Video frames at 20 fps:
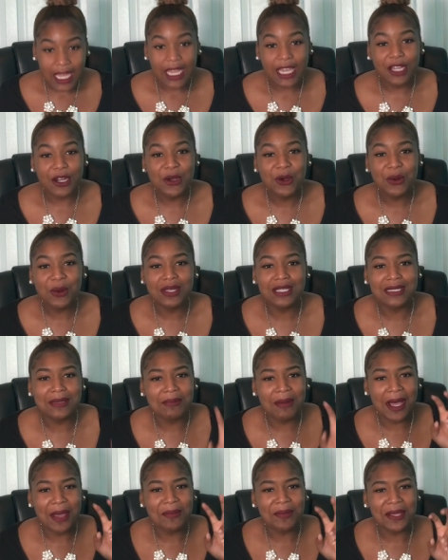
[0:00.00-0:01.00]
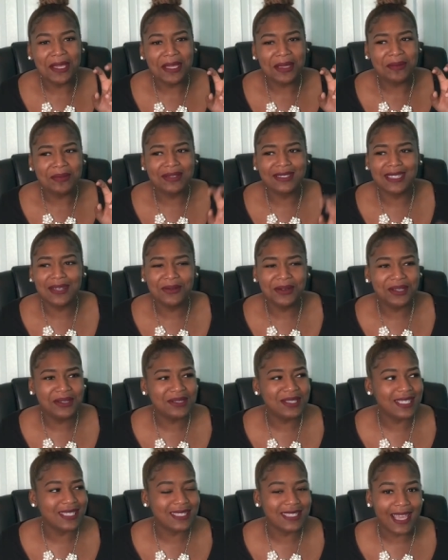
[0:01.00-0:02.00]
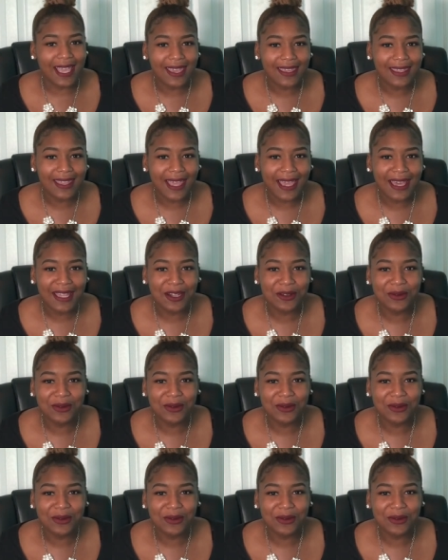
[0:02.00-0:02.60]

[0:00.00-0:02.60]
And who is my peeps? Did we used to say that?